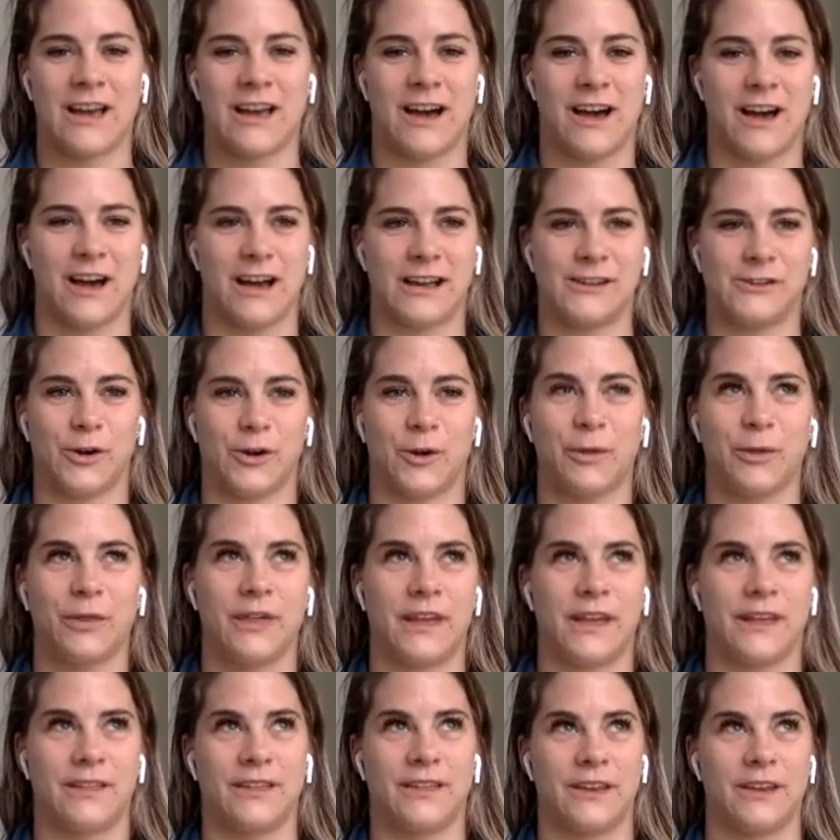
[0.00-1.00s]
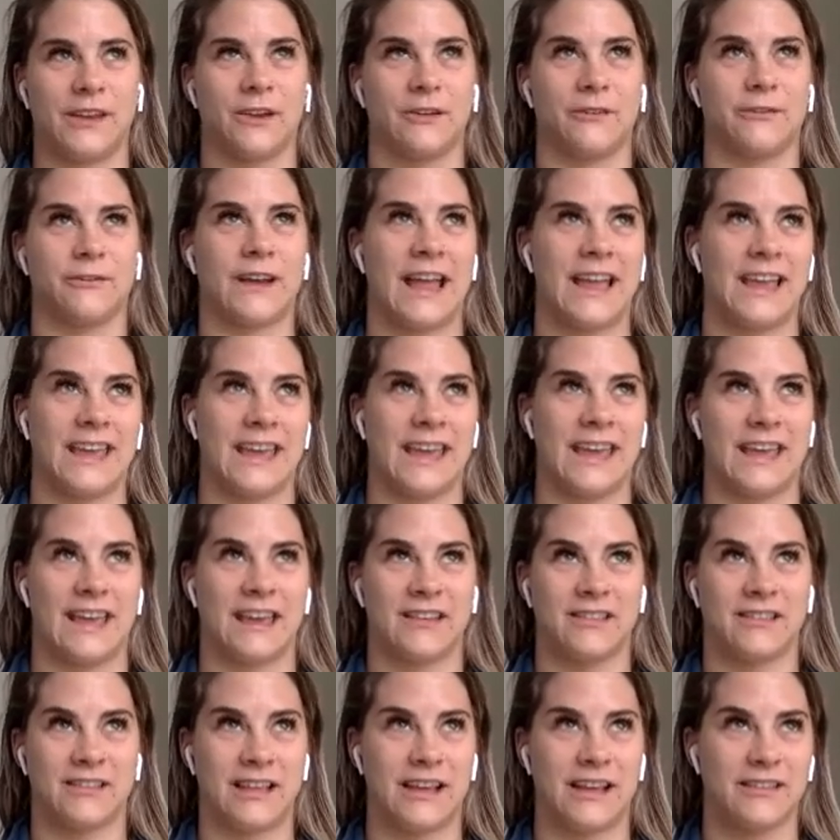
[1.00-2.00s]
I don't think that your ranking
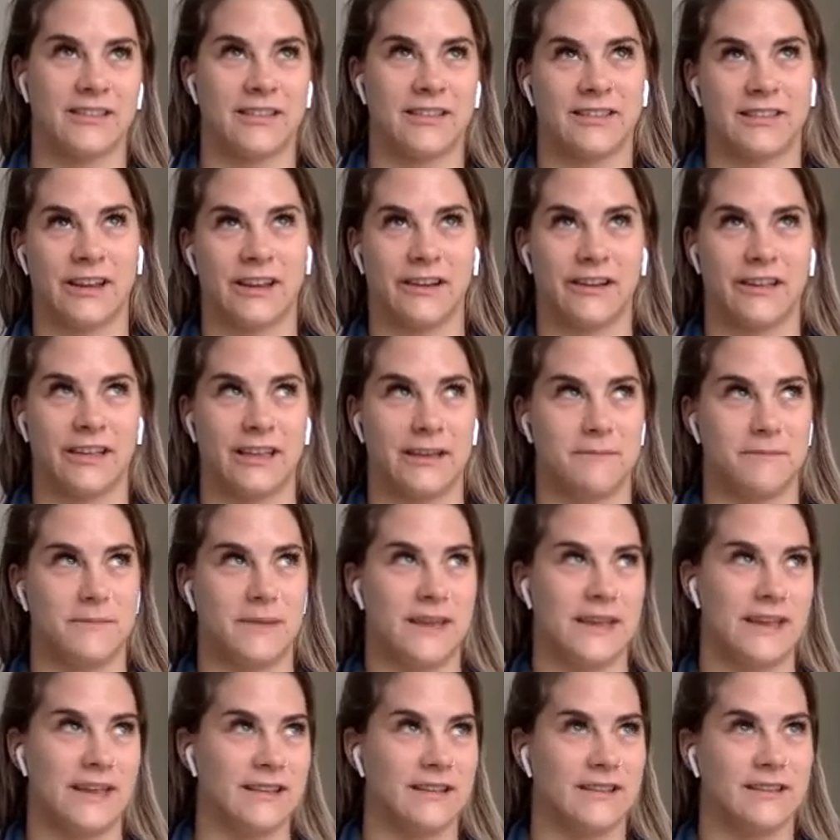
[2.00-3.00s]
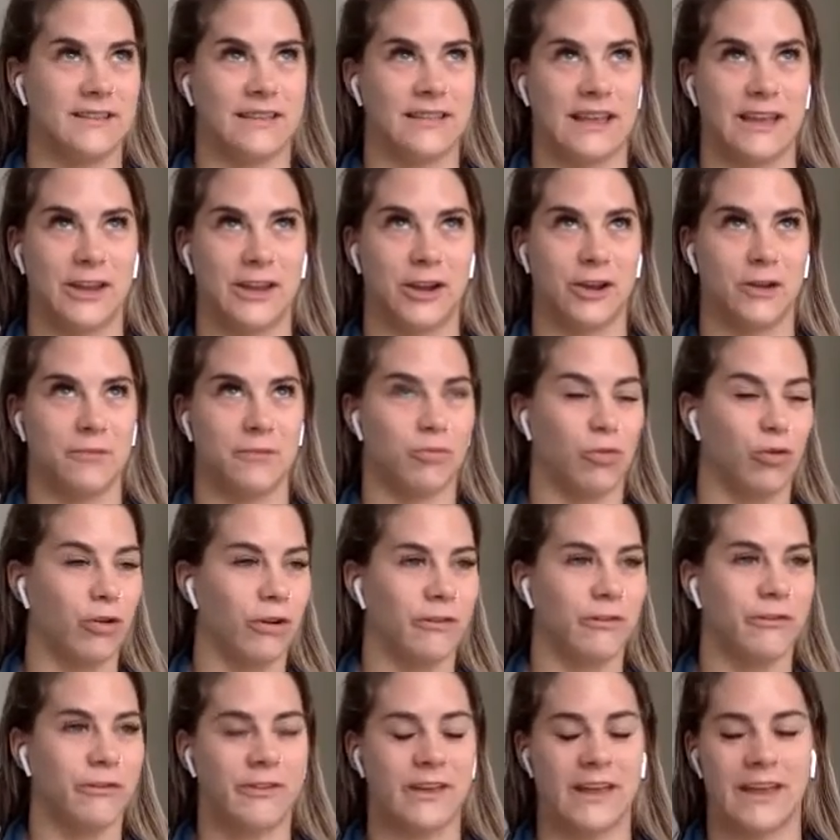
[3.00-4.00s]
is necessarily means that you're
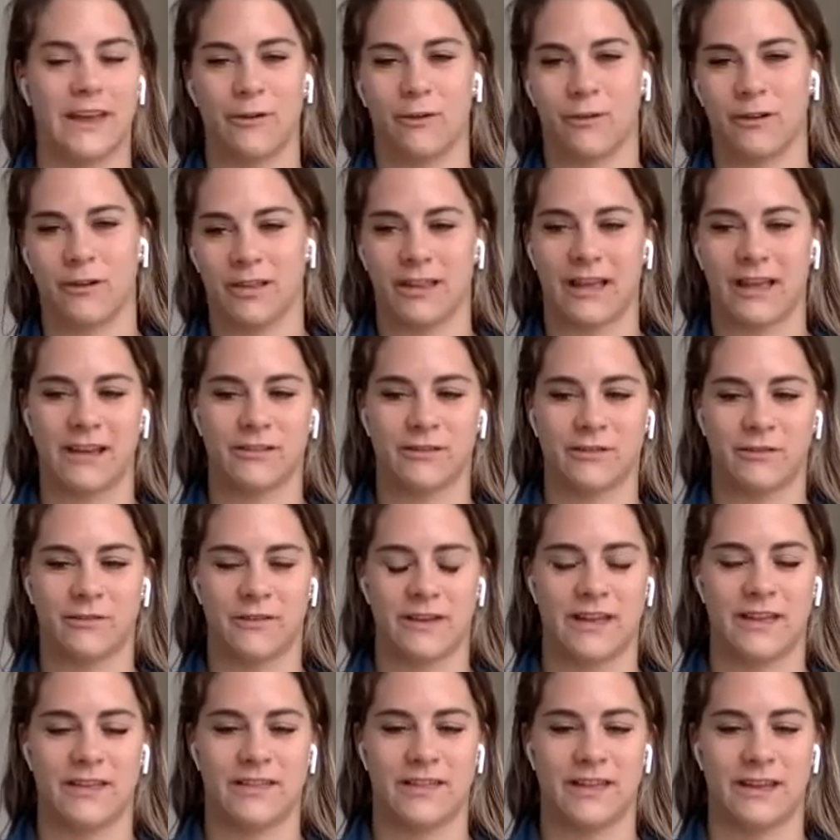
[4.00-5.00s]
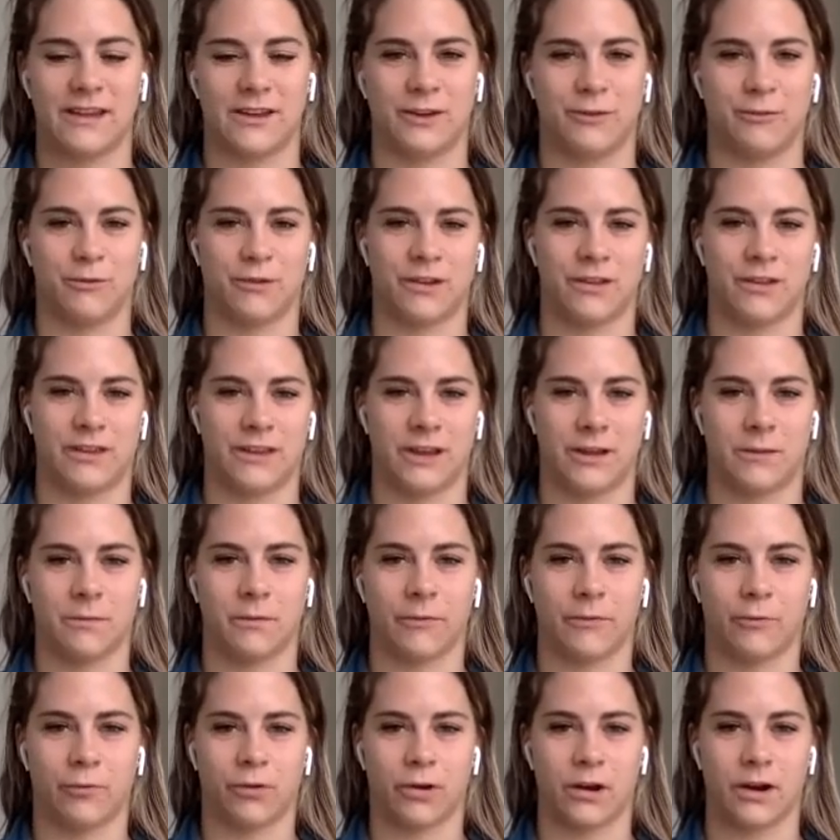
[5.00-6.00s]
more fit or less fit than you were the year
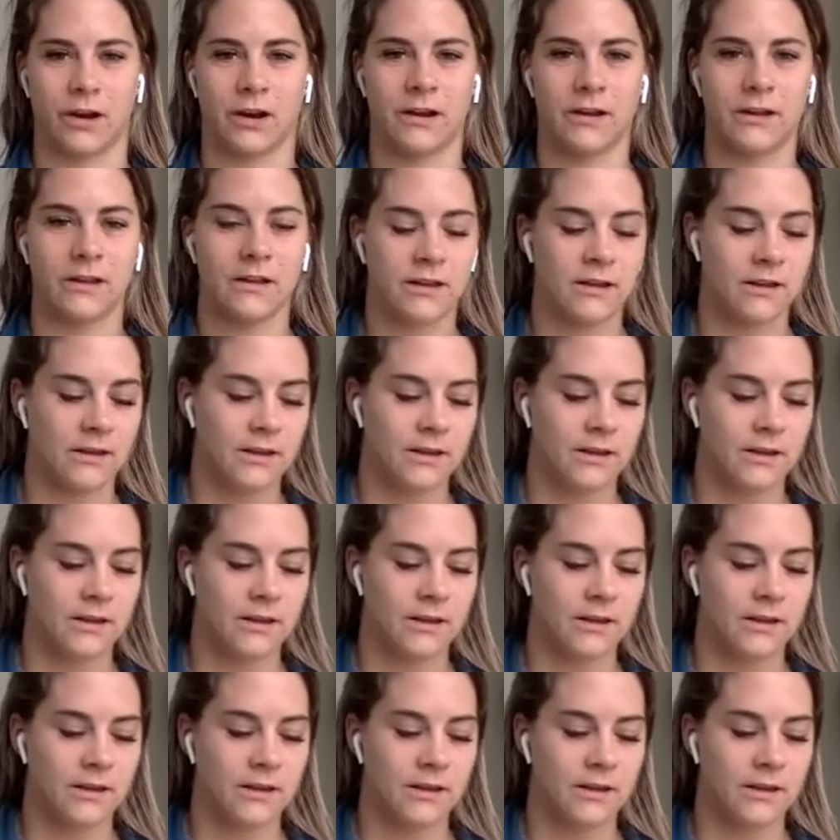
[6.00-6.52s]
before.